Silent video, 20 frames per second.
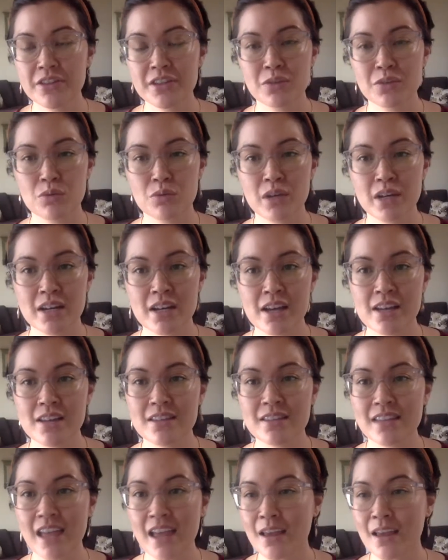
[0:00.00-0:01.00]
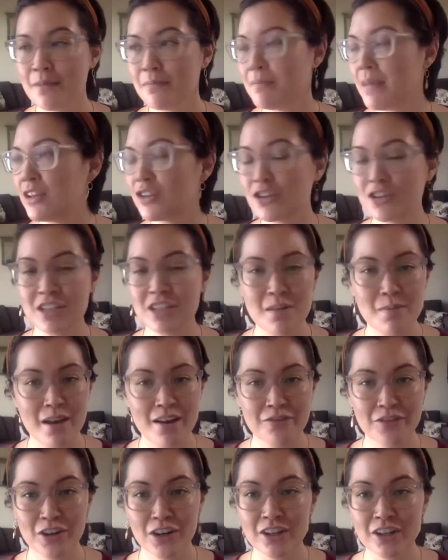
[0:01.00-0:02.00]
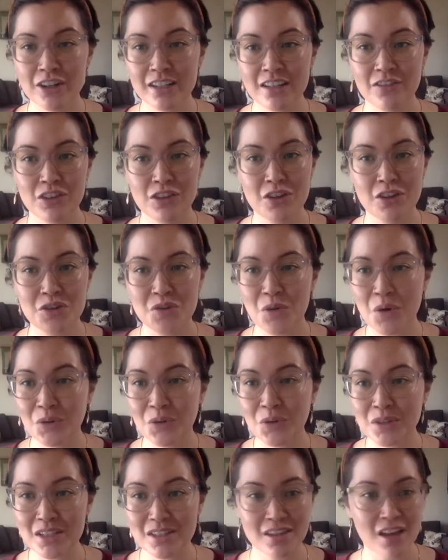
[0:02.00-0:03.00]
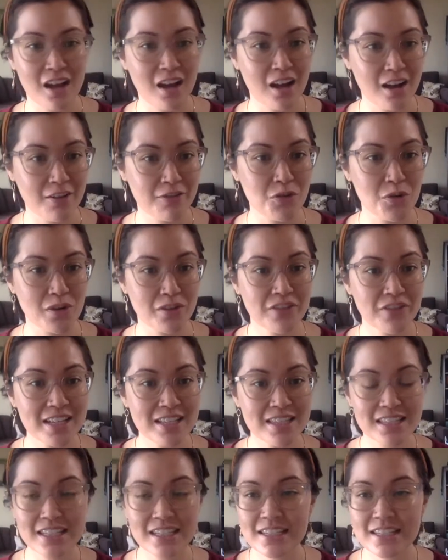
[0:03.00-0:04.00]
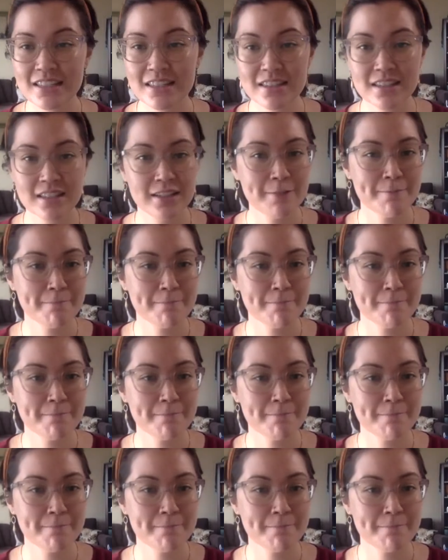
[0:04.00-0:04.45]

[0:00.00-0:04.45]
This was a major team effort, even though you only saw 4 faces.